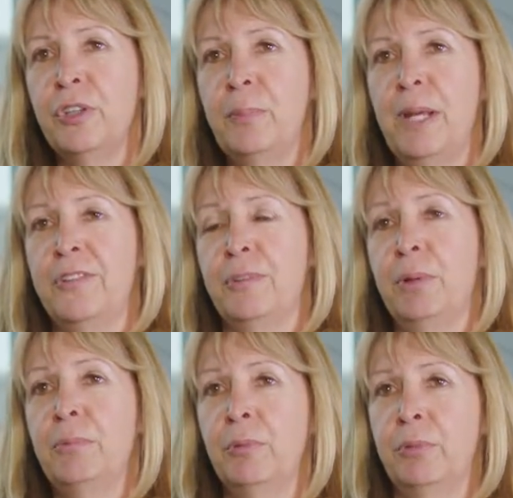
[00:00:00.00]
debates that
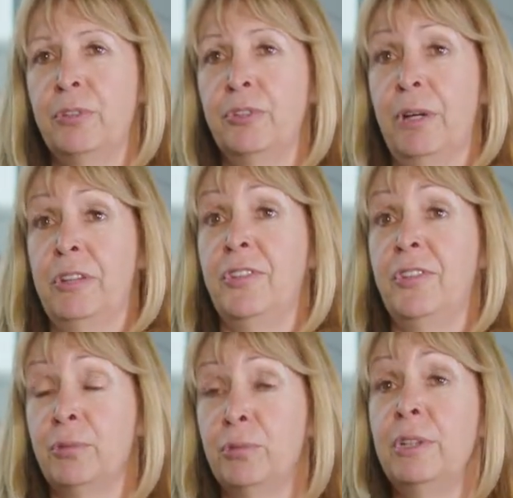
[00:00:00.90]
we want directors
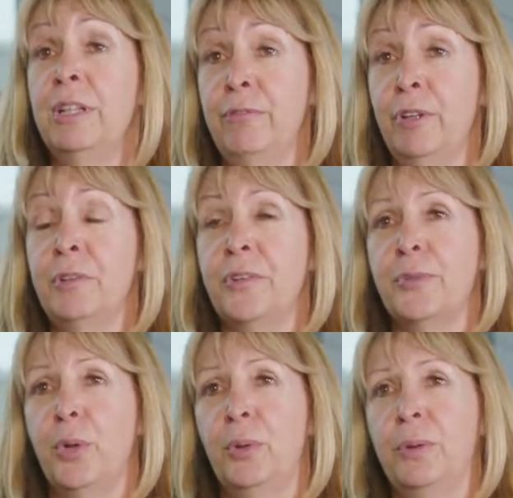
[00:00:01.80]
to really
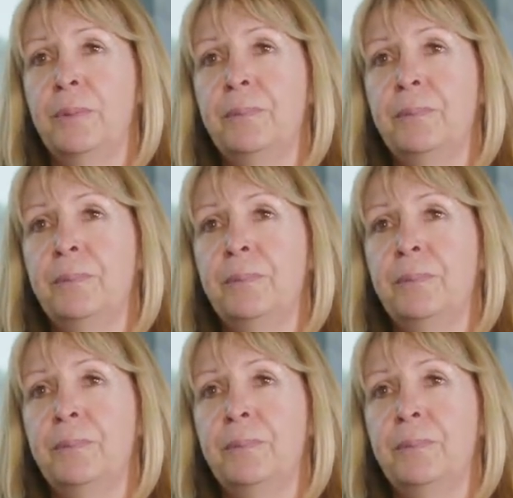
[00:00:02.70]
focus on.